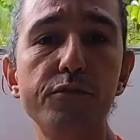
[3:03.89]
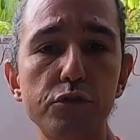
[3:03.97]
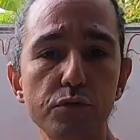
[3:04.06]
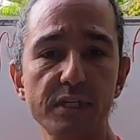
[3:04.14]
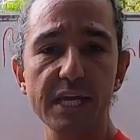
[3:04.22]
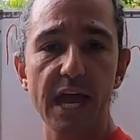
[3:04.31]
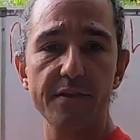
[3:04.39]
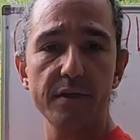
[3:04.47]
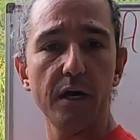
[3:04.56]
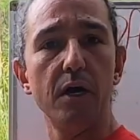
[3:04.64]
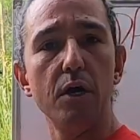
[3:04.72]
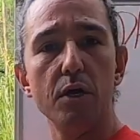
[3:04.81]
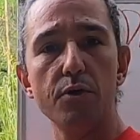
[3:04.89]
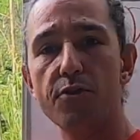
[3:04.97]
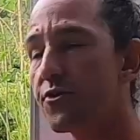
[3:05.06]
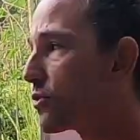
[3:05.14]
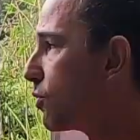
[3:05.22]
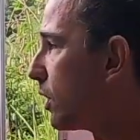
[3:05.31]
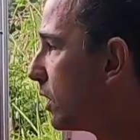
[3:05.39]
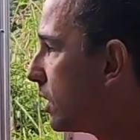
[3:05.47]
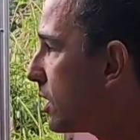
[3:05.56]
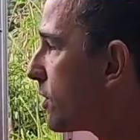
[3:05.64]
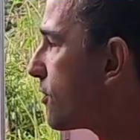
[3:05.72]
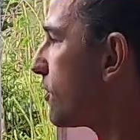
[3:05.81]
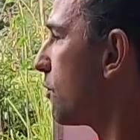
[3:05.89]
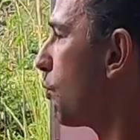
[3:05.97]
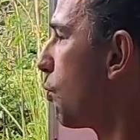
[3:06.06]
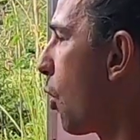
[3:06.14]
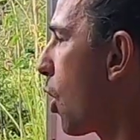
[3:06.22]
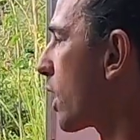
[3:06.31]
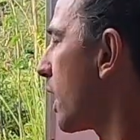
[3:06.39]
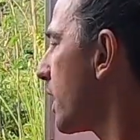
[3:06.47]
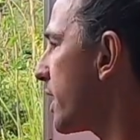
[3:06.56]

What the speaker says: together through earth, water,